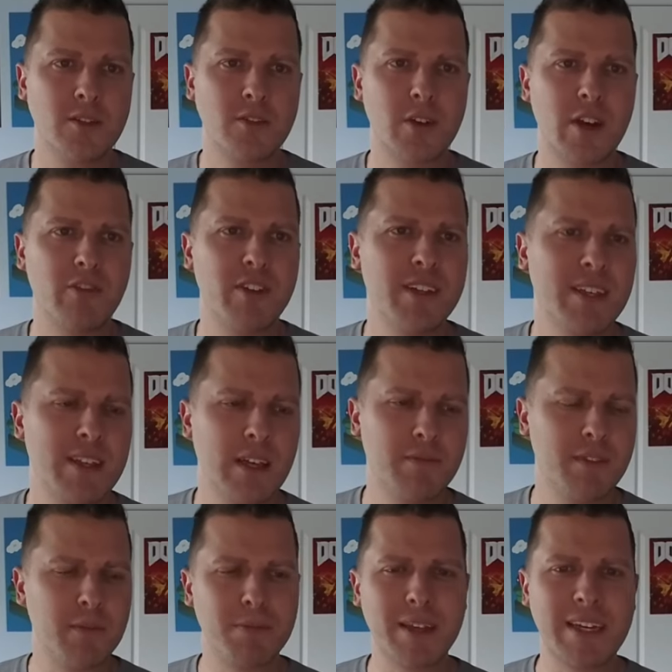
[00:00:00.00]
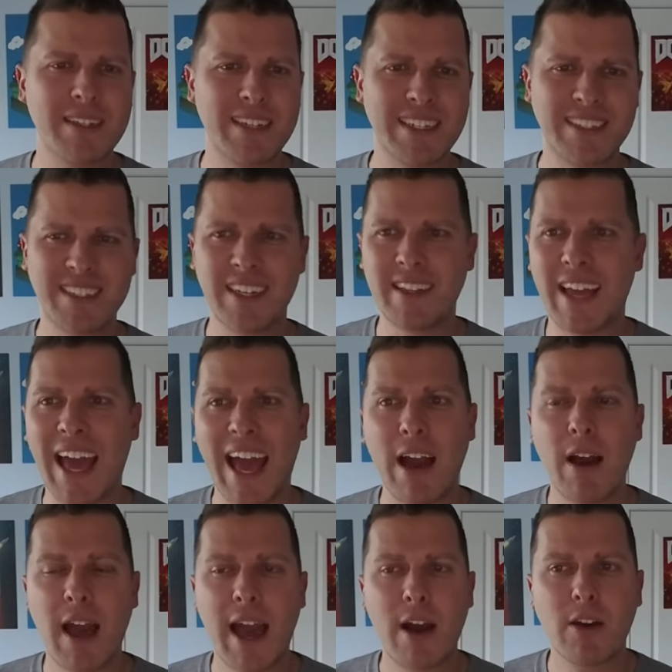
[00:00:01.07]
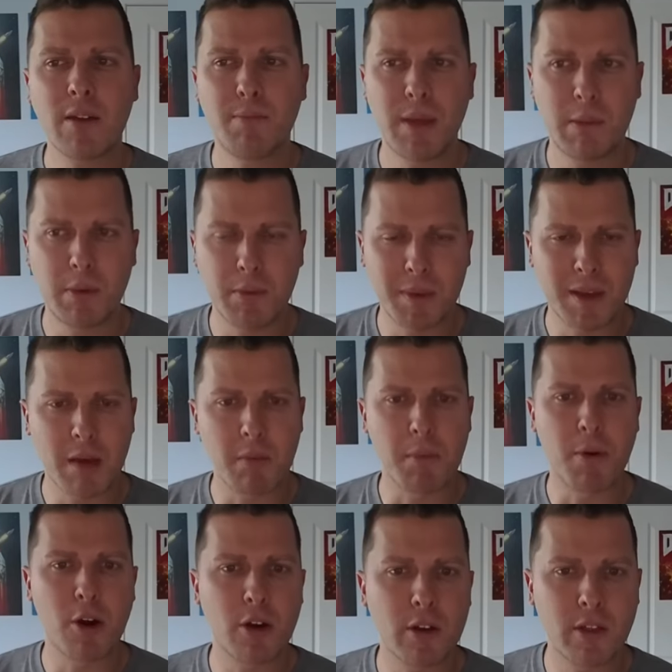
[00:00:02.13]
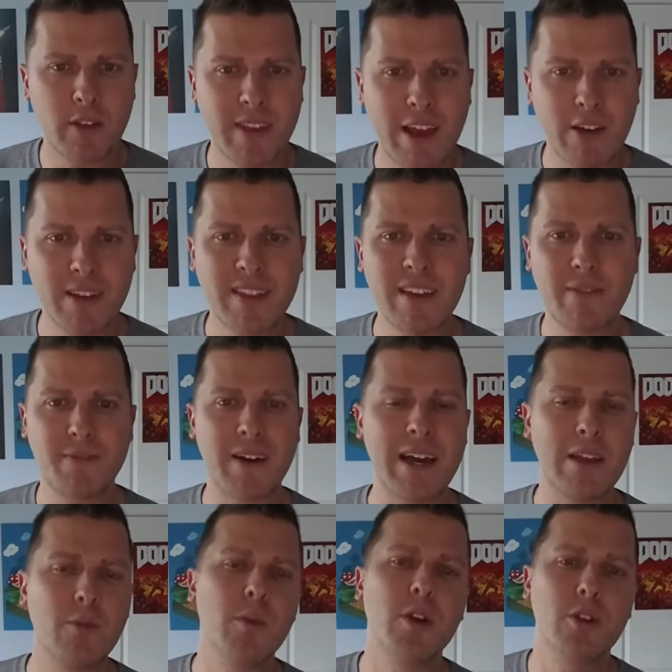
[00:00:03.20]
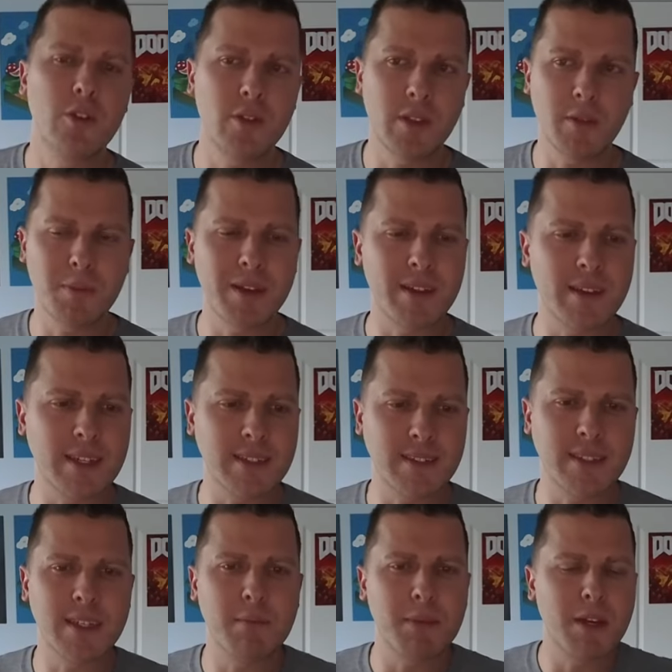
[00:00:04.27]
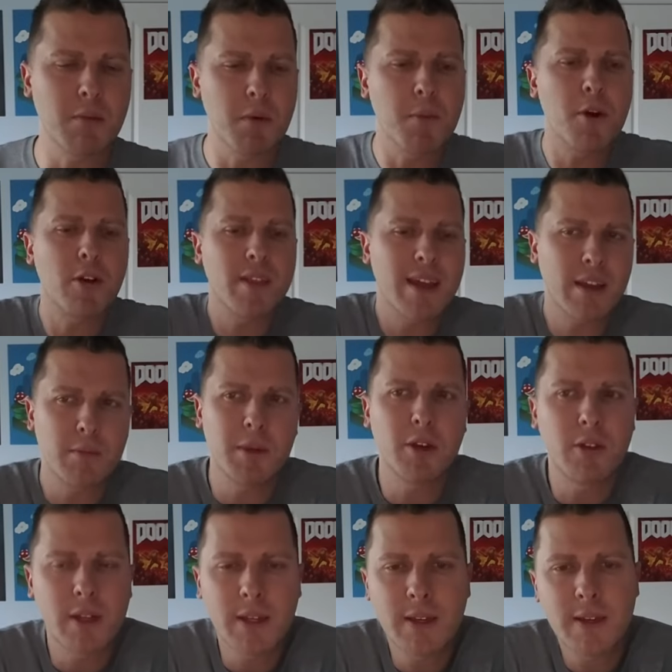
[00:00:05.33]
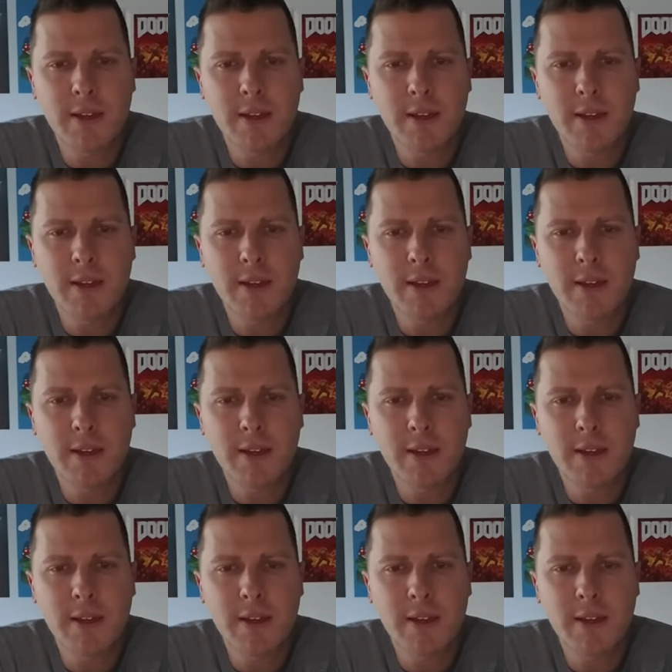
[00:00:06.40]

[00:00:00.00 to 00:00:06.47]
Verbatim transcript: So I really love the playtesting idea. How, how can people become a part of this? How can they find where you're doing the playtesting and become a part of that community?